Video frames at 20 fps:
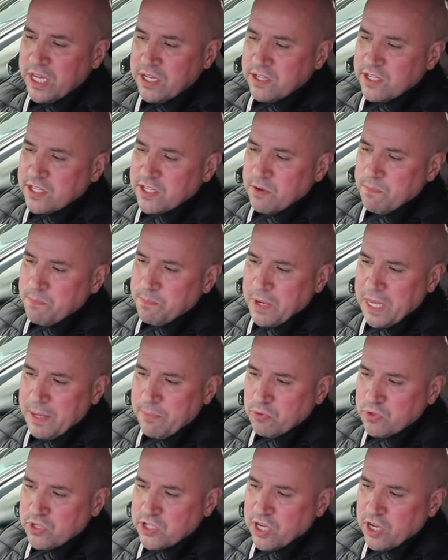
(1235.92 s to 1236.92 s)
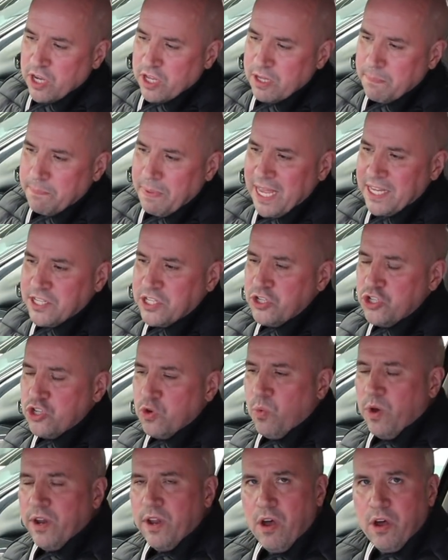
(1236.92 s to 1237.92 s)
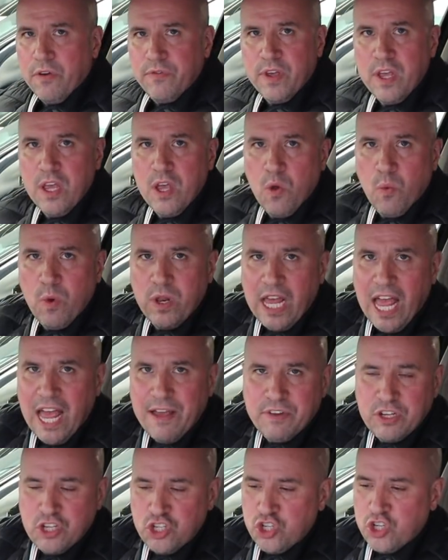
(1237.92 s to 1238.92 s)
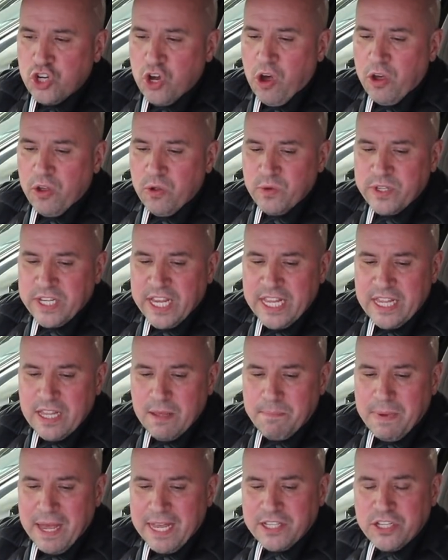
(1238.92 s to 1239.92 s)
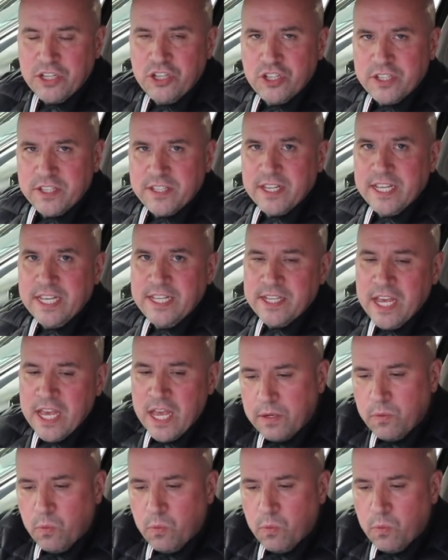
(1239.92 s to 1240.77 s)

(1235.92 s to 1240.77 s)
some people turn the passenger one off when they have a child in the passenger seat,